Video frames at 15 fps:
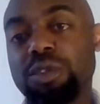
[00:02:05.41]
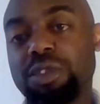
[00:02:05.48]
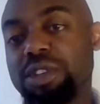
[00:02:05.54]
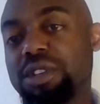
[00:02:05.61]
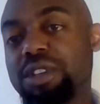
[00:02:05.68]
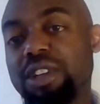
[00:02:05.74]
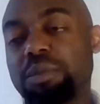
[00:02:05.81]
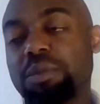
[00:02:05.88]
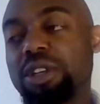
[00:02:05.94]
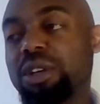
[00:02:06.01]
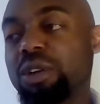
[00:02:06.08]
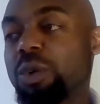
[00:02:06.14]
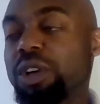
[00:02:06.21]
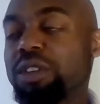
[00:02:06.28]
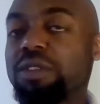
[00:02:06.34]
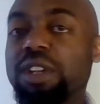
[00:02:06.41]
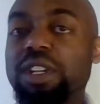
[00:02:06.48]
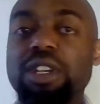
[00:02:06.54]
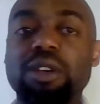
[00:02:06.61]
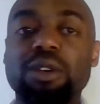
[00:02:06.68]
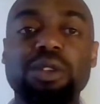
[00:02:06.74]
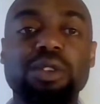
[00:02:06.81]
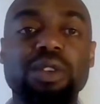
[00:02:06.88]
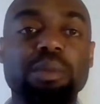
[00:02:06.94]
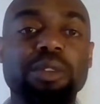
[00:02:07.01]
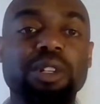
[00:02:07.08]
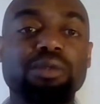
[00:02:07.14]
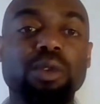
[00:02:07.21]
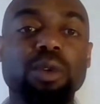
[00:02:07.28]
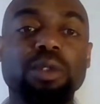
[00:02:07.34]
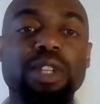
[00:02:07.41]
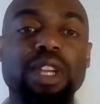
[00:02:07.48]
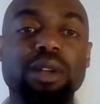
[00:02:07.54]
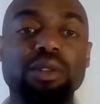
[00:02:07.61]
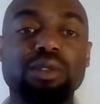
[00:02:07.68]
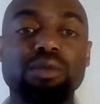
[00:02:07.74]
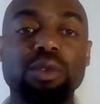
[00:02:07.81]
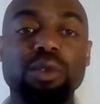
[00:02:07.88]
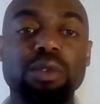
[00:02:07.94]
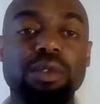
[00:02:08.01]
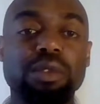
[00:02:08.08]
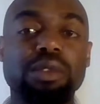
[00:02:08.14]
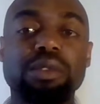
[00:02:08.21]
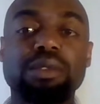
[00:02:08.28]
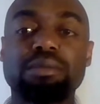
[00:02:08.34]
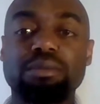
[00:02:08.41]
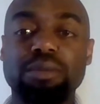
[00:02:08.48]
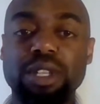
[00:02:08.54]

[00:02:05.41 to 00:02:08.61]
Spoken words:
This is going to be a quick video, so I'm going to roll down the rules,